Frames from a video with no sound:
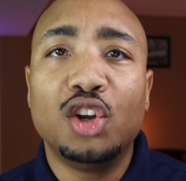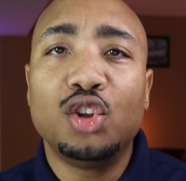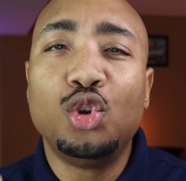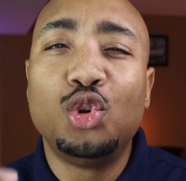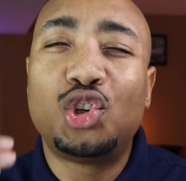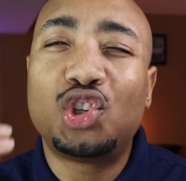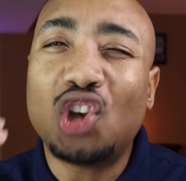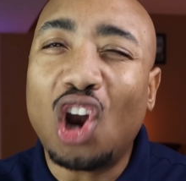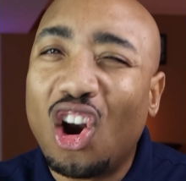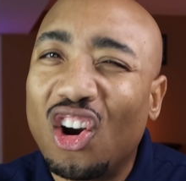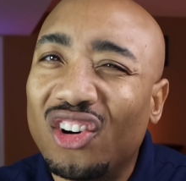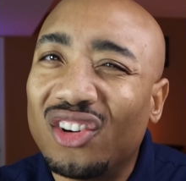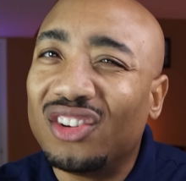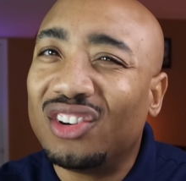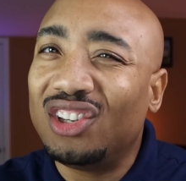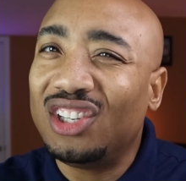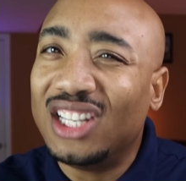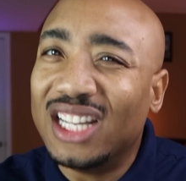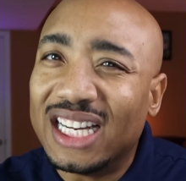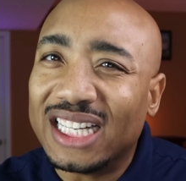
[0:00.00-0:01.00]
you
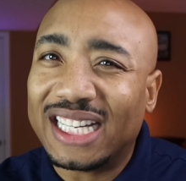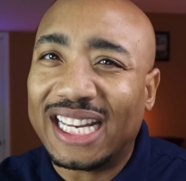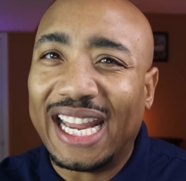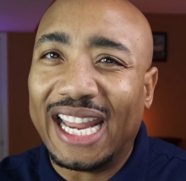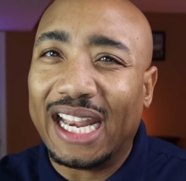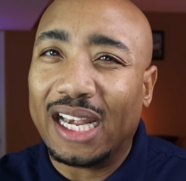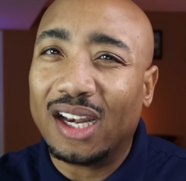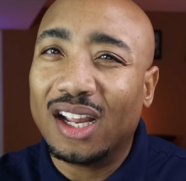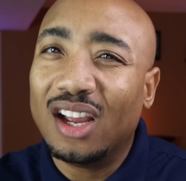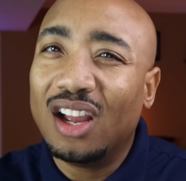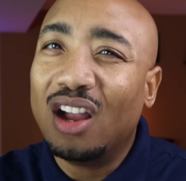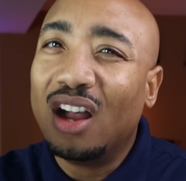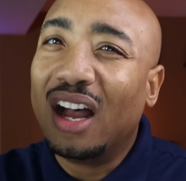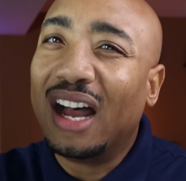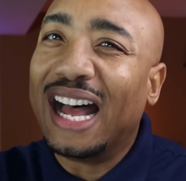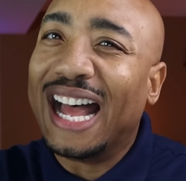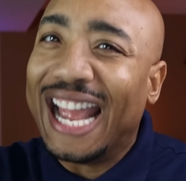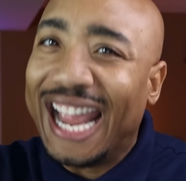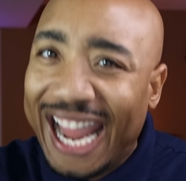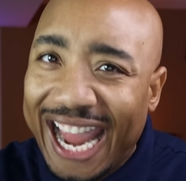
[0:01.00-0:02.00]
start looking
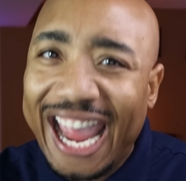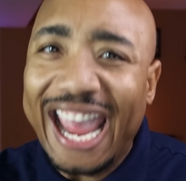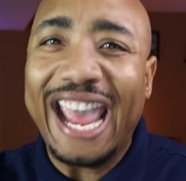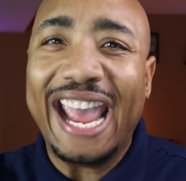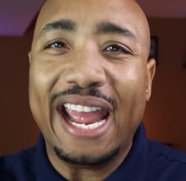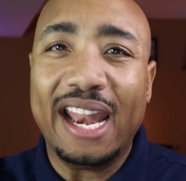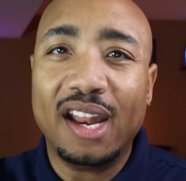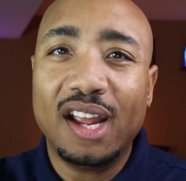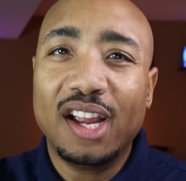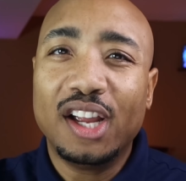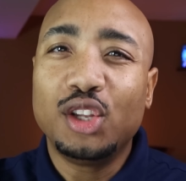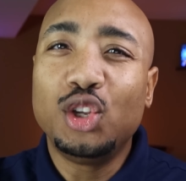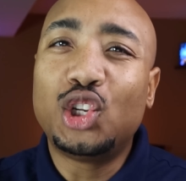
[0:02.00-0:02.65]
ahead.